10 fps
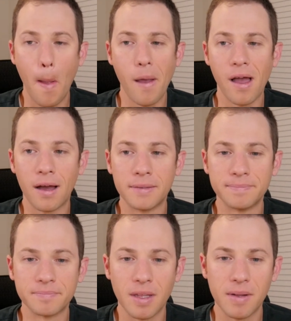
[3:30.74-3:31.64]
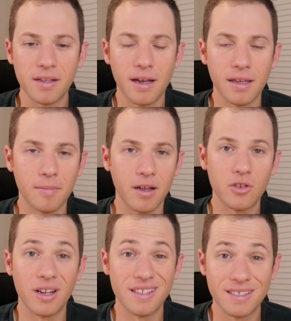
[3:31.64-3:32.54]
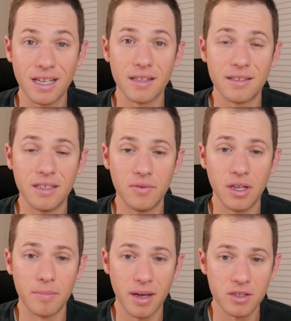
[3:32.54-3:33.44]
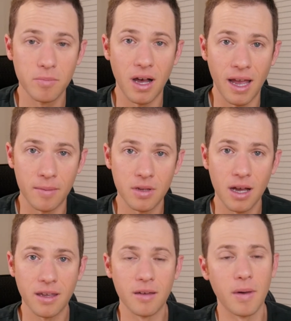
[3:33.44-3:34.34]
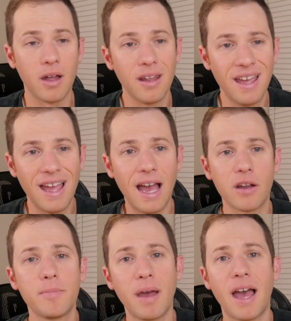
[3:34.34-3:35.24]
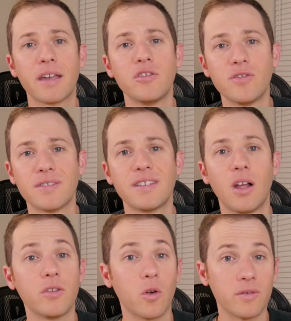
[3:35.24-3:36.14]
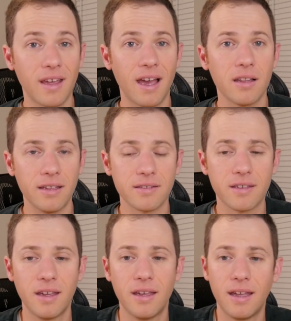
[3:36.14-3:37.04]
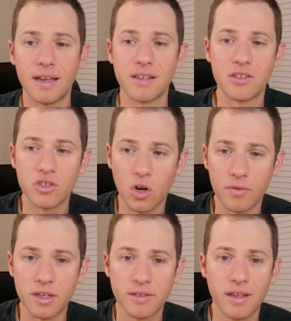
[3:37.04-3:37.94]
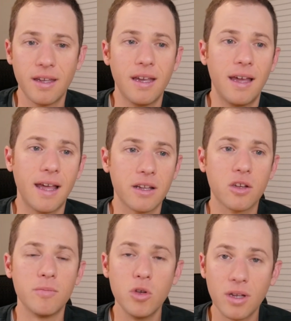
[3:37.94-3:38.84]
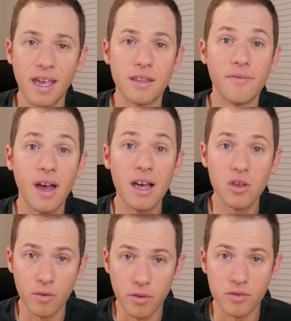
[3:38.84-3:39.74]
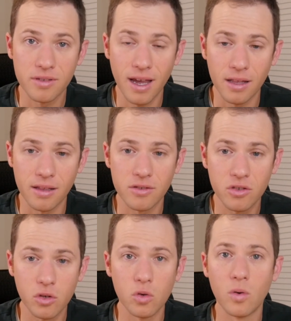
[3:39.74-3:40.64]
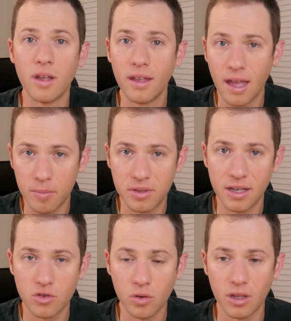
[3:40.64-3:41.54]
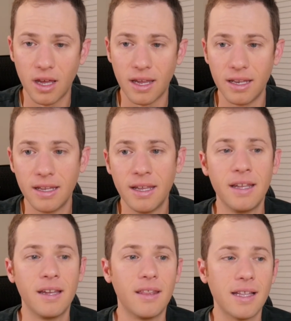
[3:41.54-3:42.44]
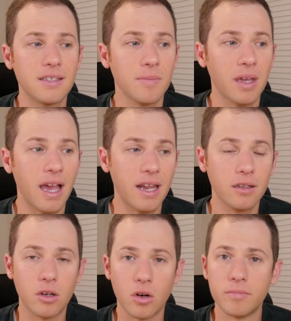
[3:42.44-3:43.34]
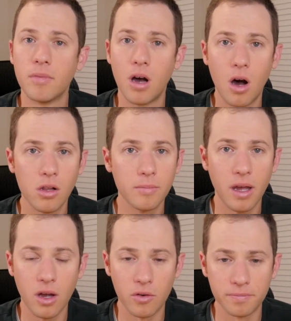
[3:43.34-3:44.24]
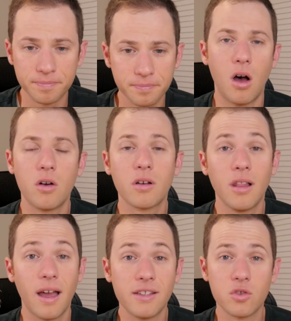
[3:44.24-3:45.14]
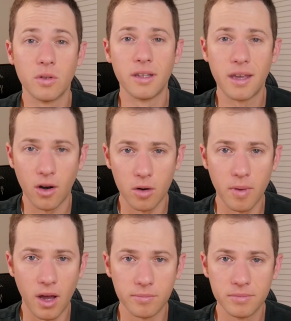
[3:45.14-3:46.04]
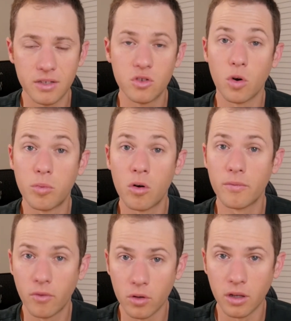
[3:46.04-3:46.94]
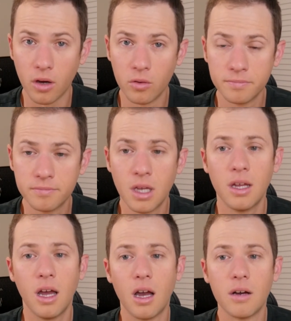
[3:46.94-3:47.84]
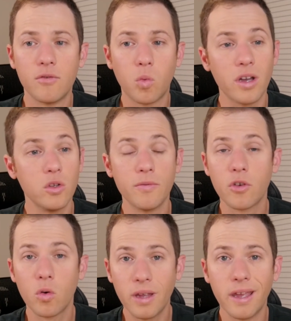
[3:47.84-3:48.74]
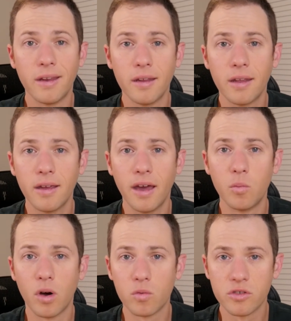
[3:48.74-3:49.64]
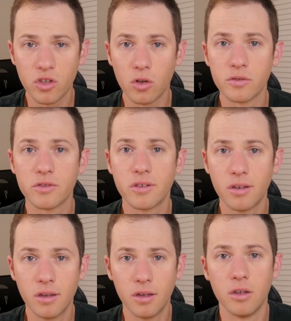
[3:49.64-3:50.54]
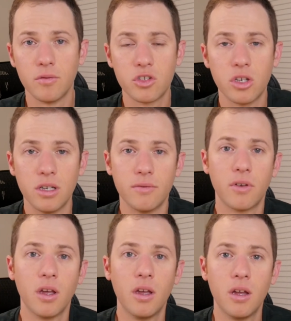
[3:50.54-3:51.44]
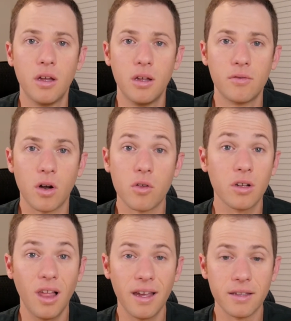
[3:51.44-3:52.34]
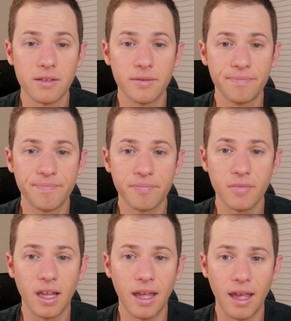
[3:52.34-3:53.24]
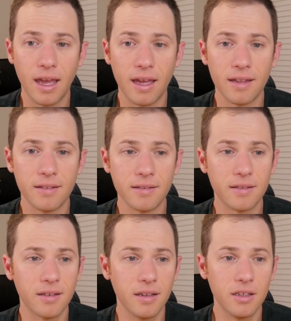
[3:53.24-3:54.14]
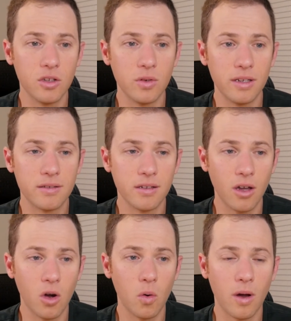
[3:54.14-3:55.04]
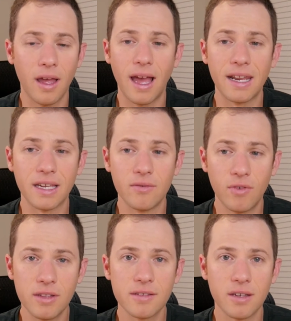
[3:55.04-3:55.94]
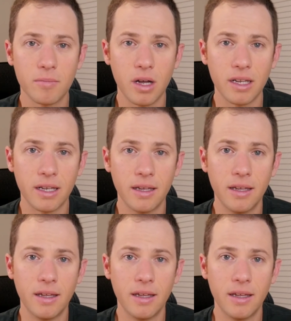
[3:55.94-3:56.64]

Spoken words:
I'm not talking about trying to sell a TV at Best Buy. I'm talking about how to package and sell your talents as a service and how to communicate the value of those talents to a potential client. That's something I had to learn all on my own. All clients really care about is your portfolio of what you've created and what results you've achieved for other clients. And you need to know how to convince somebody